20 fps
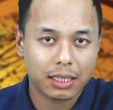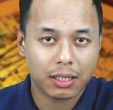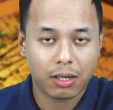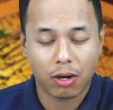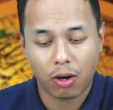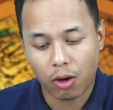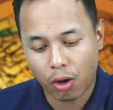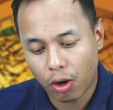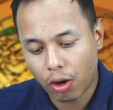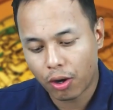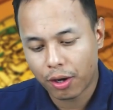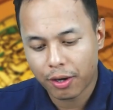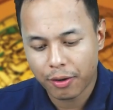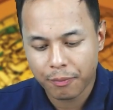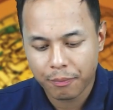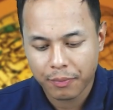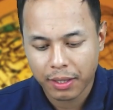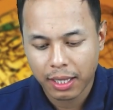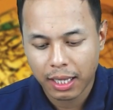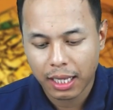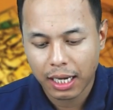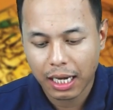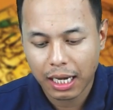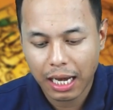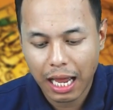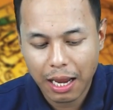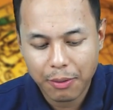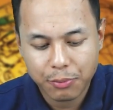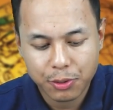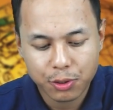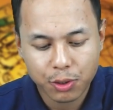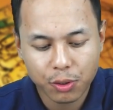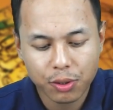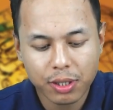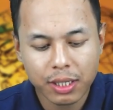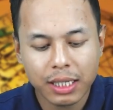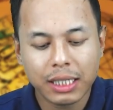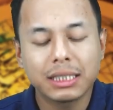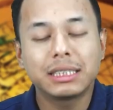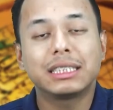or limestone
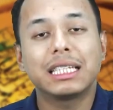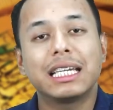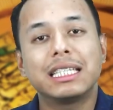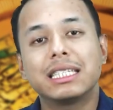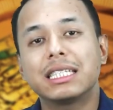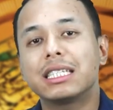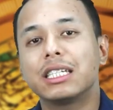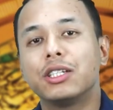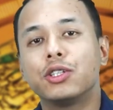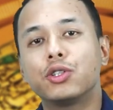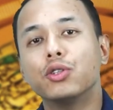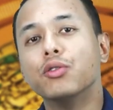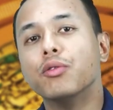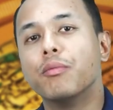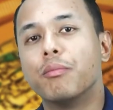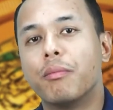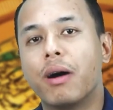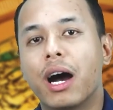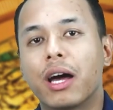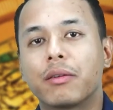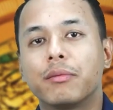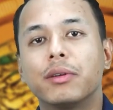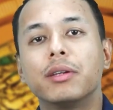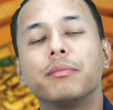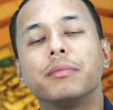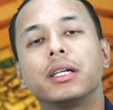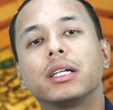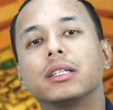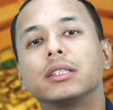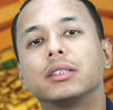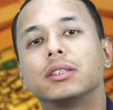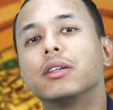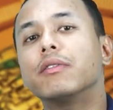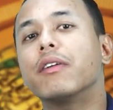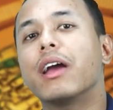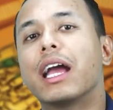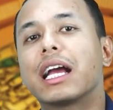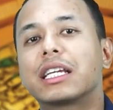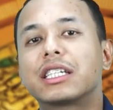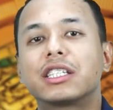changes into marble because of
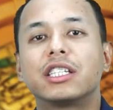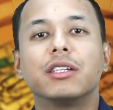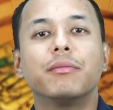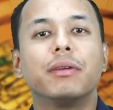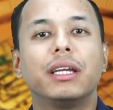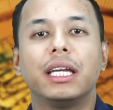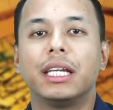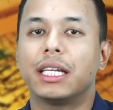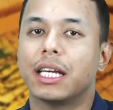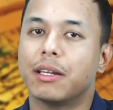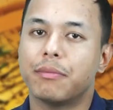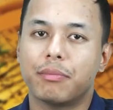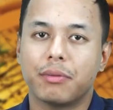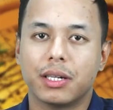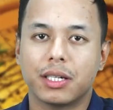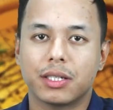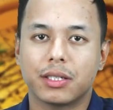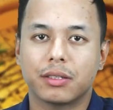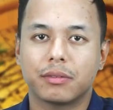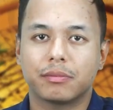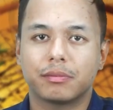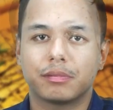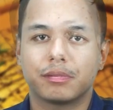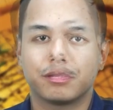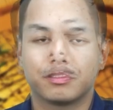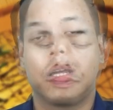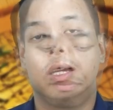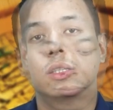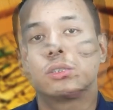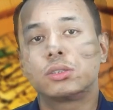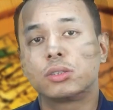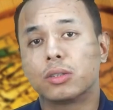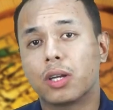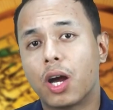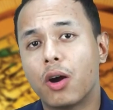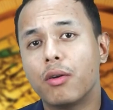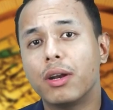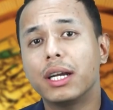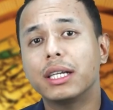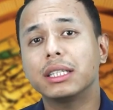extreme heat and pressure. So now
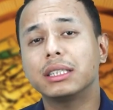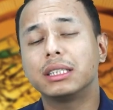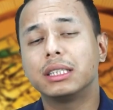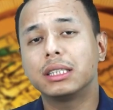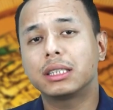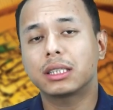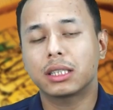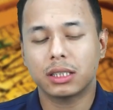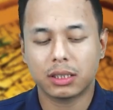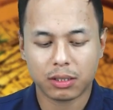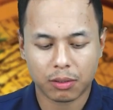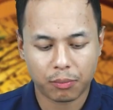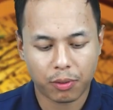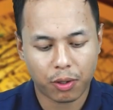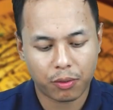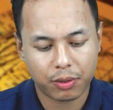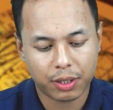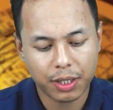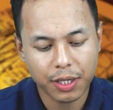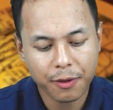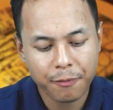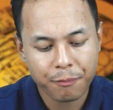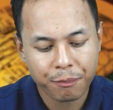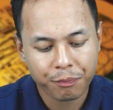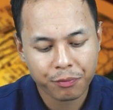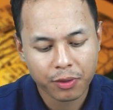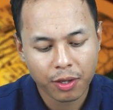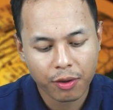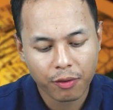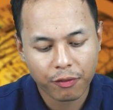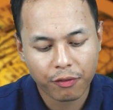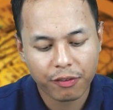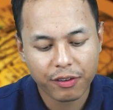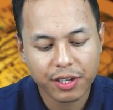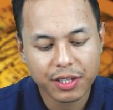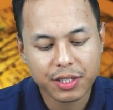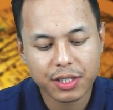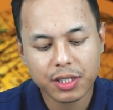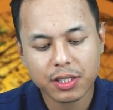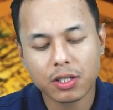let us discuss about the
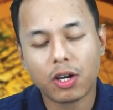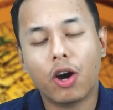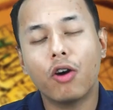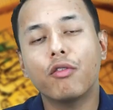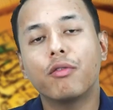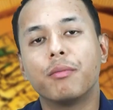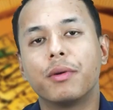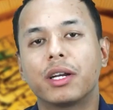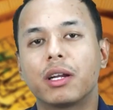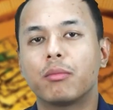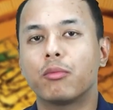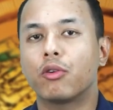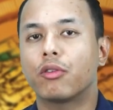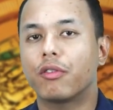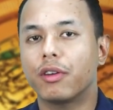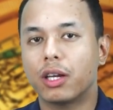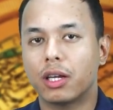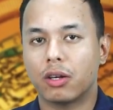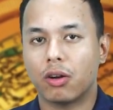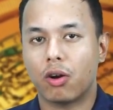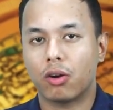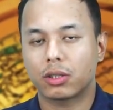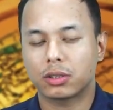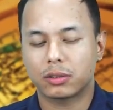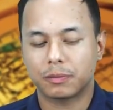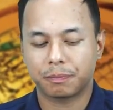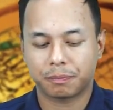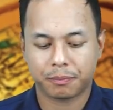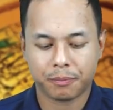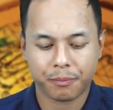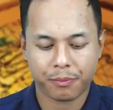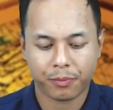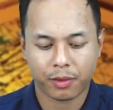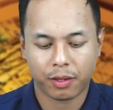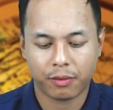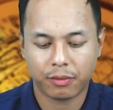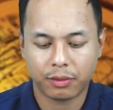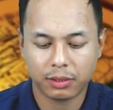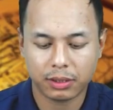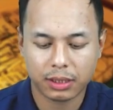features of metamorphic rocks.
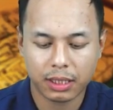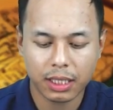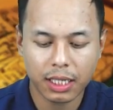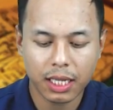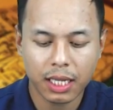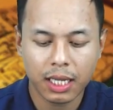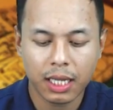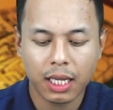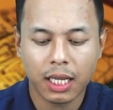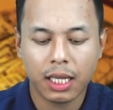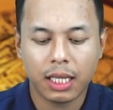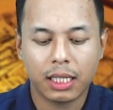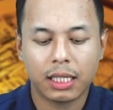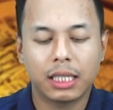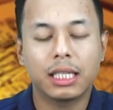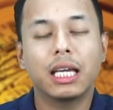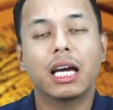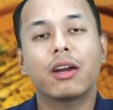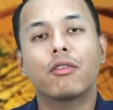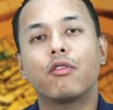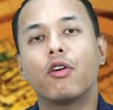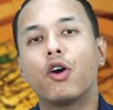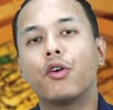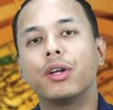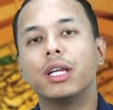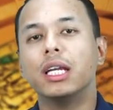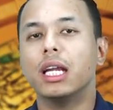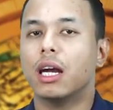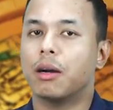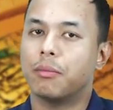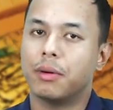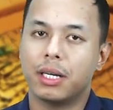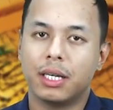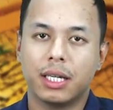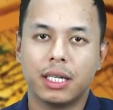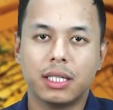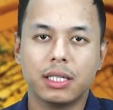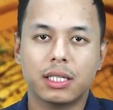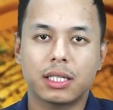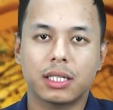Firstly, they are found in
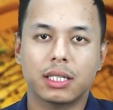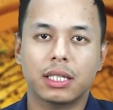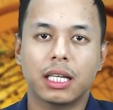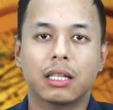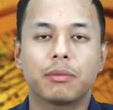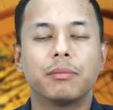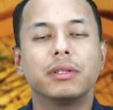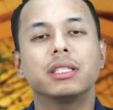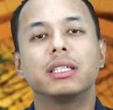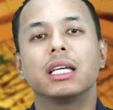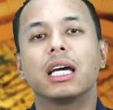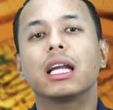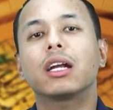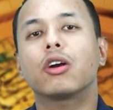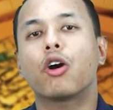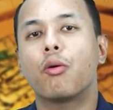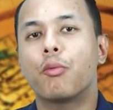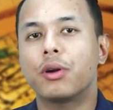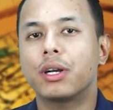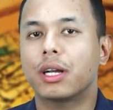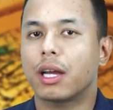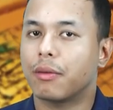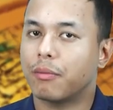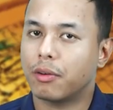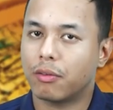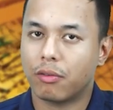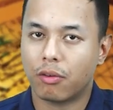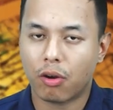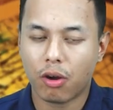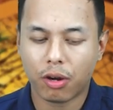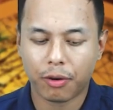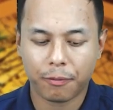abundance, that means they are common type of rock.